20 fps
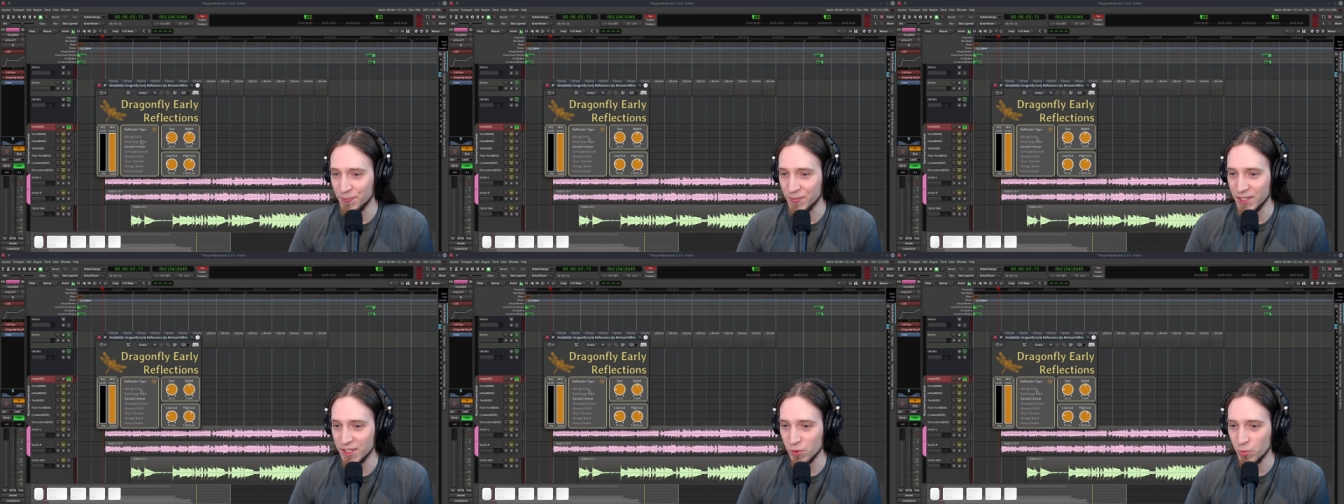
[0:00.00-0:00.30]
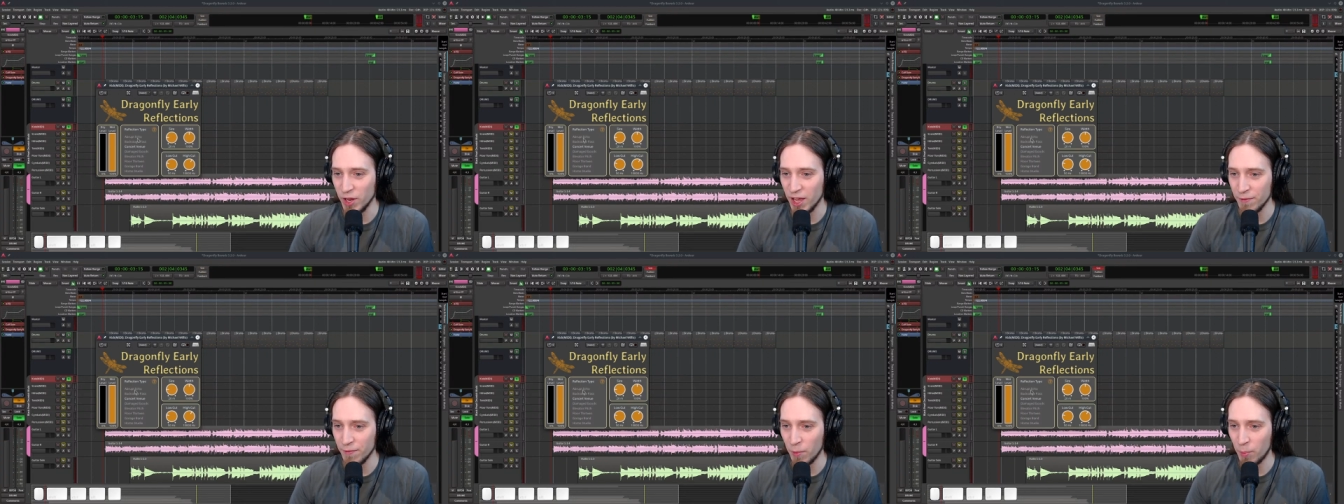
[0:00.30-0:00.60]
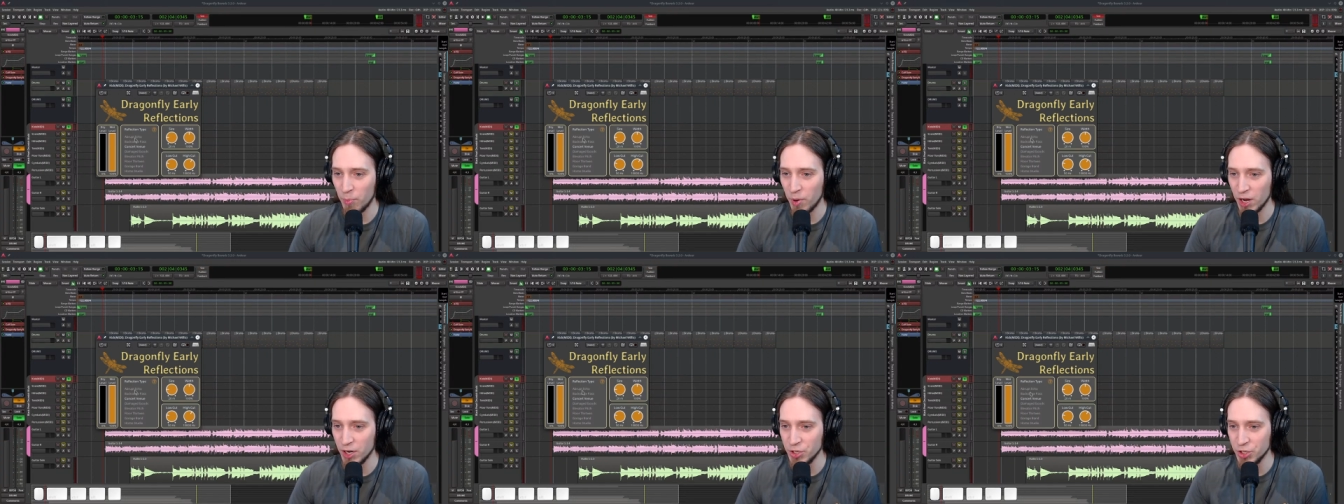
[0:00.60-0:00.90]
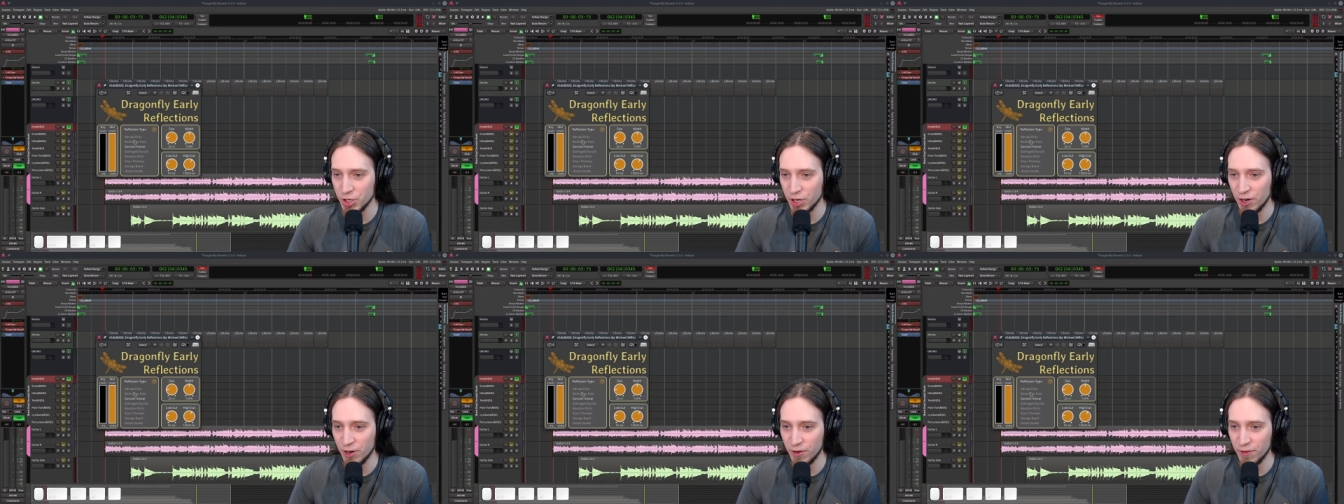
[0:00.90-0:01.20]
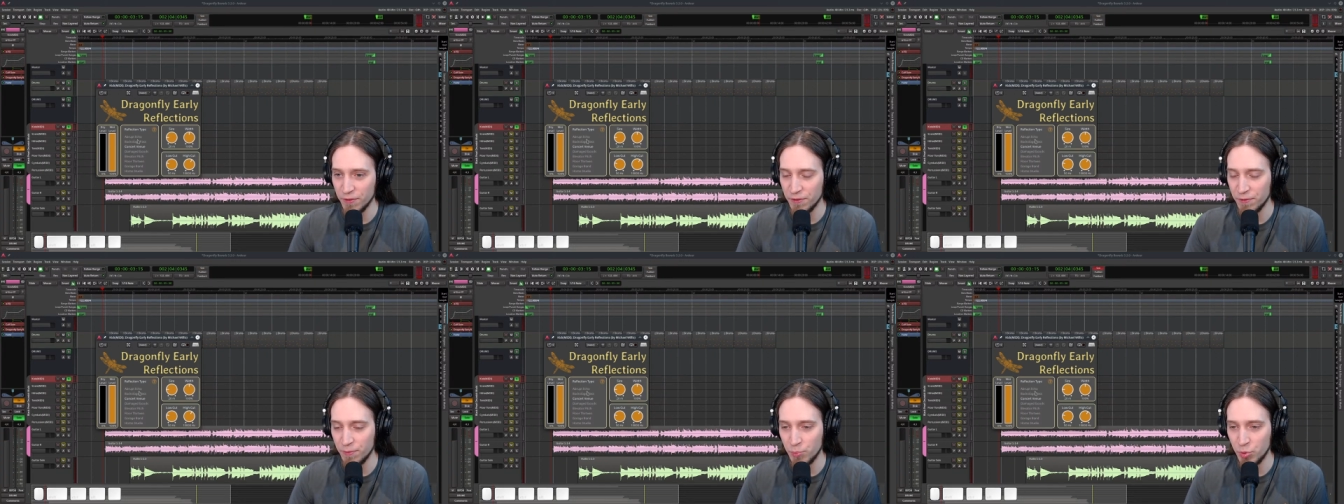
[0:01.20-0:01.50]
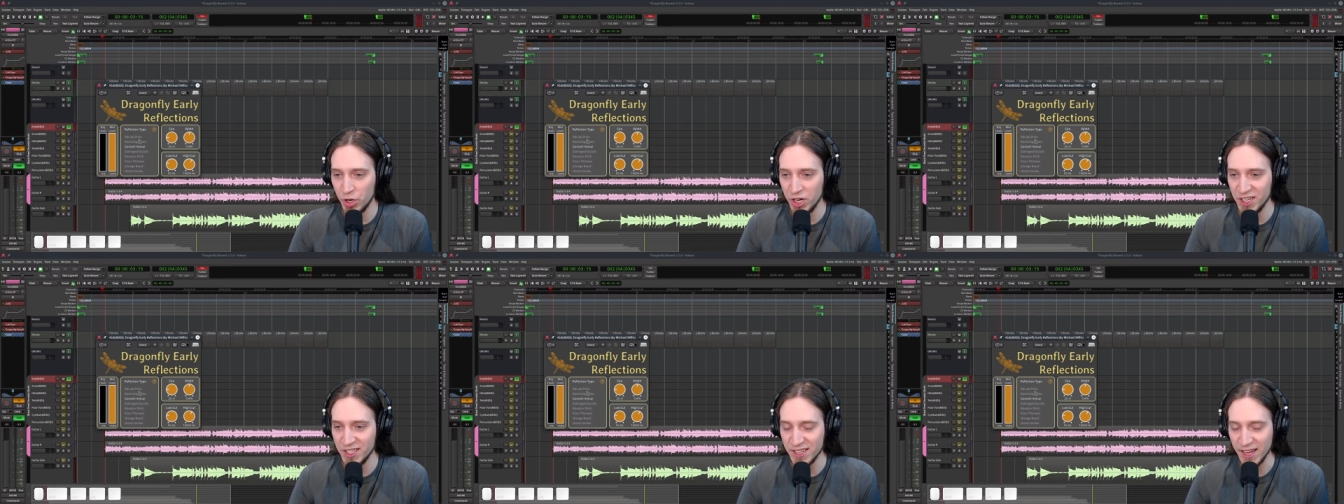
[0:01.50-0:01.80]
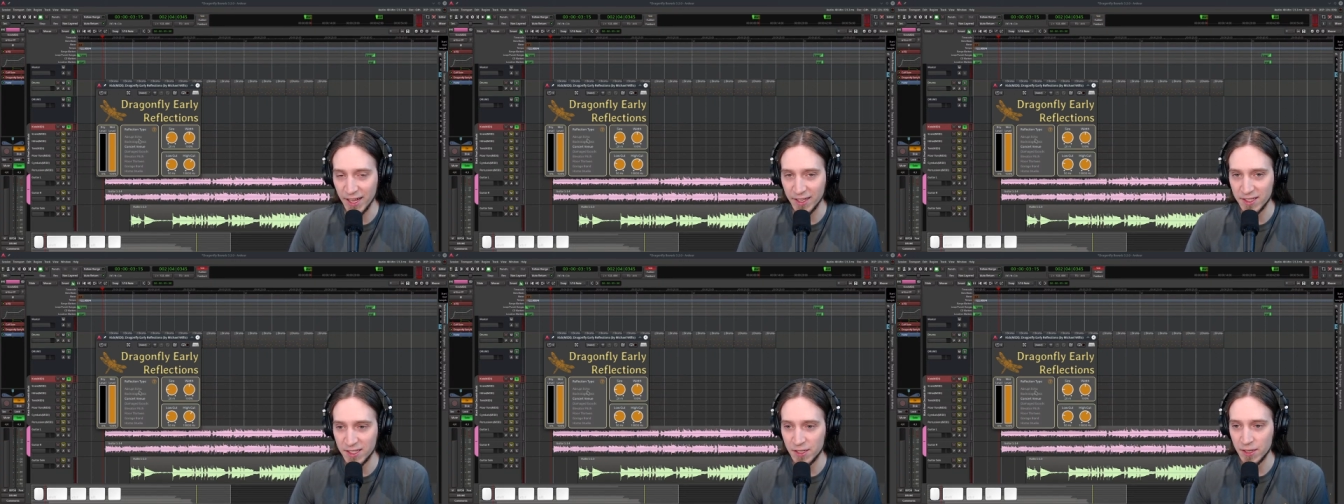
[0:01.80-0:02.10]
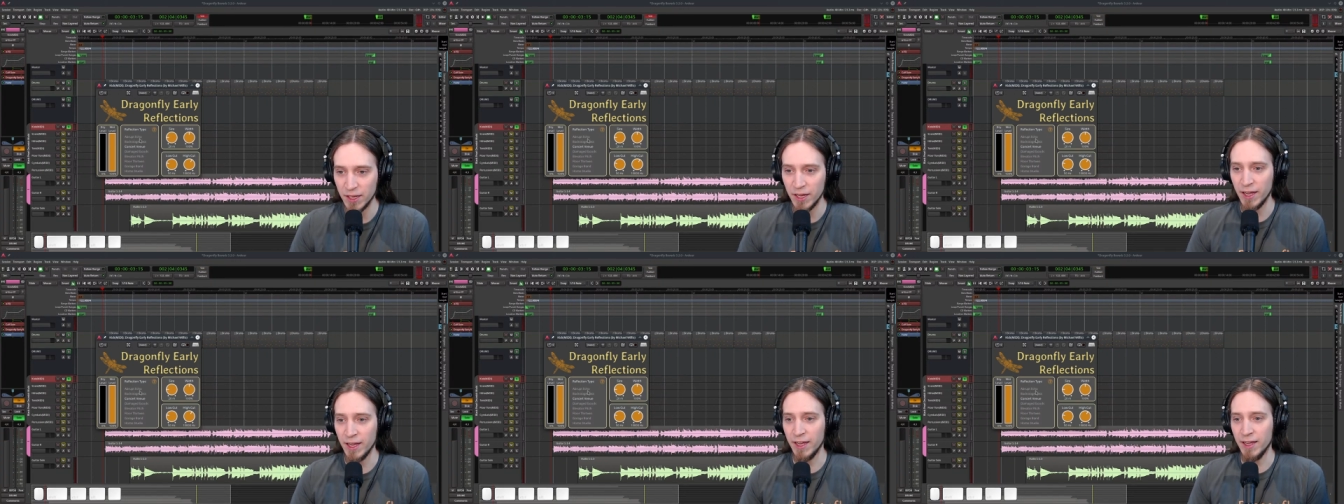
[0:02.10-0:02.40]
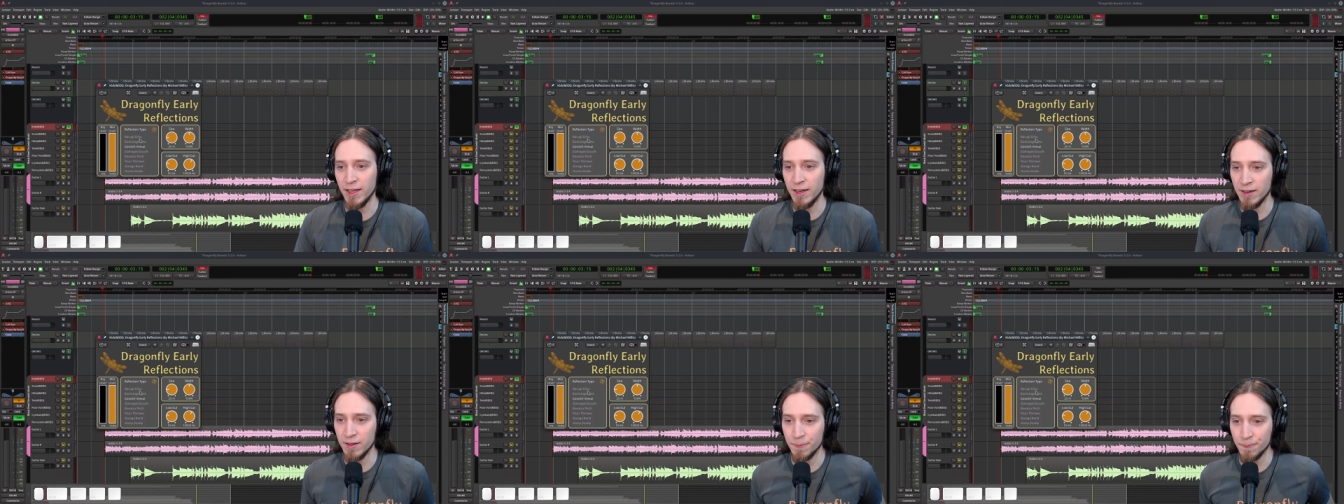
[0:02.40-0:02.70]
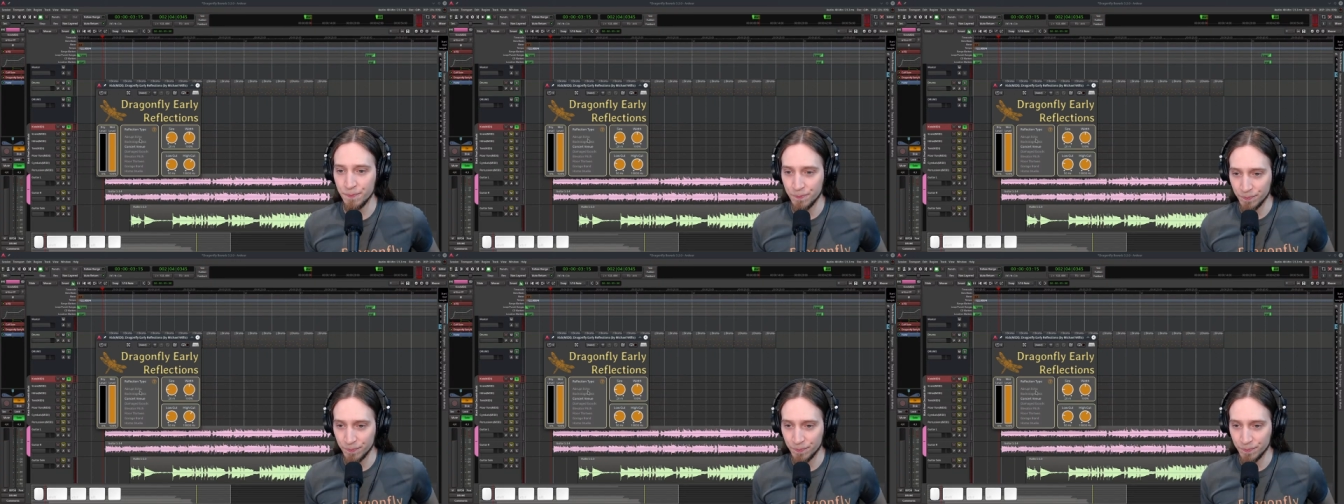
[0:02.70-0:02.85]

so we have a bunch of presets, and...